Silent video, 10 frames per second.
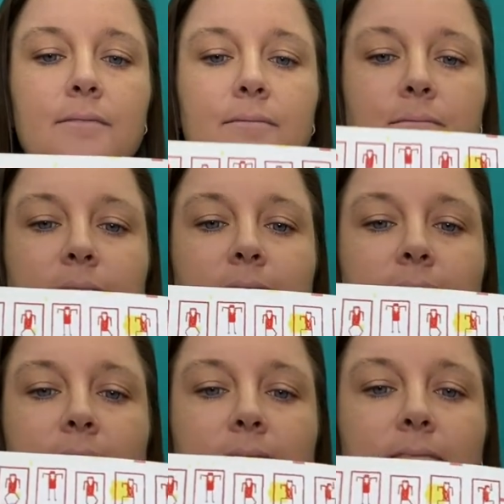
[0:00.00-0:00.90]

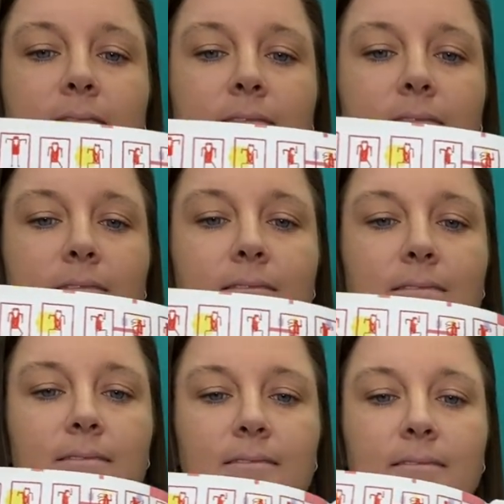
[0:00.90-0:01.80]

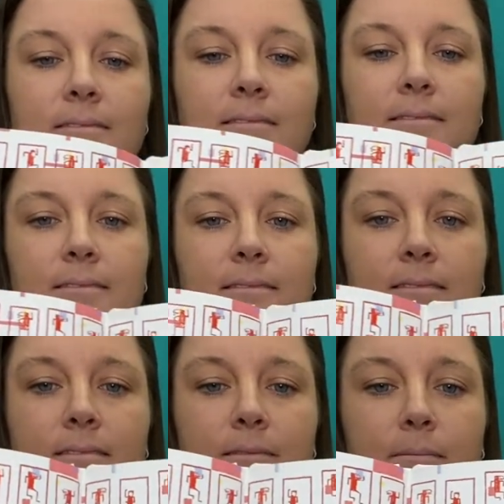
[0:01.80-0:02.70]

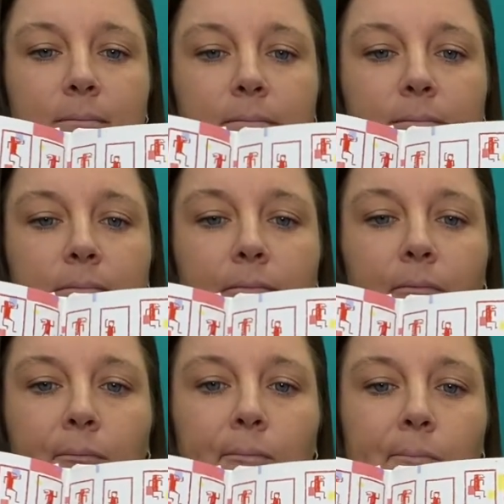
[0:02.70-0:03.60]

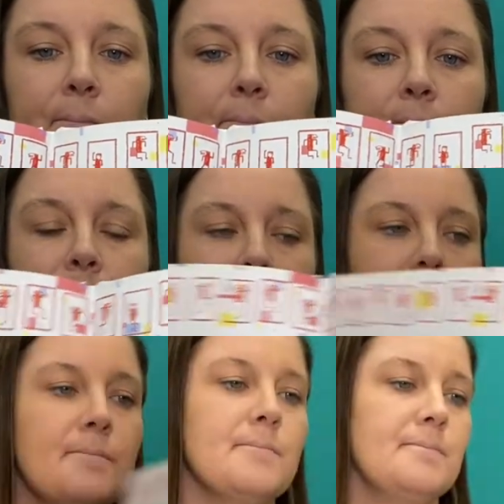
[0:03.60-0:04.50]

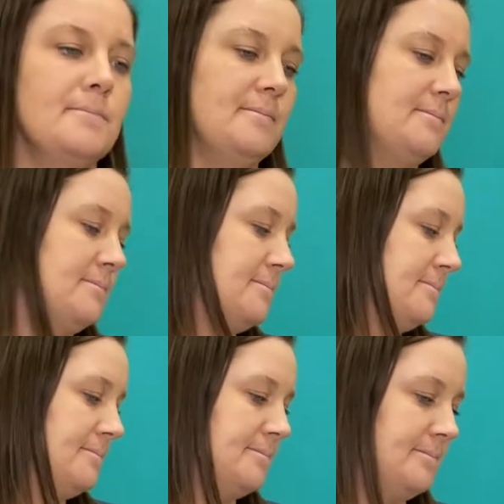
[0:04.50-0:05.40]

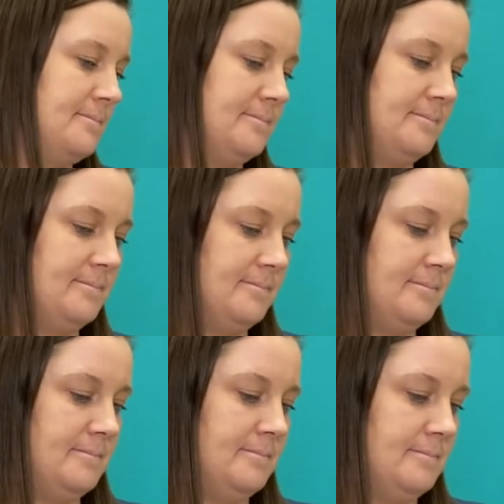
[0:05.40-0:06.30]

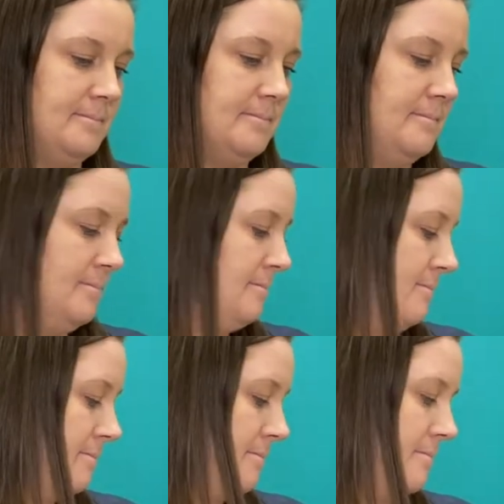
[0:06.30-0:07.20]

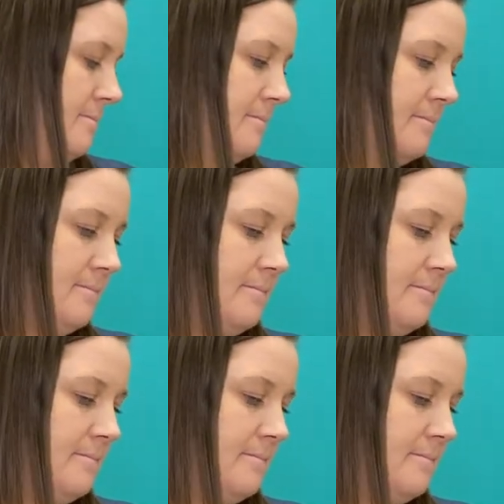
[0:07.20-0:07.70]
[no speech]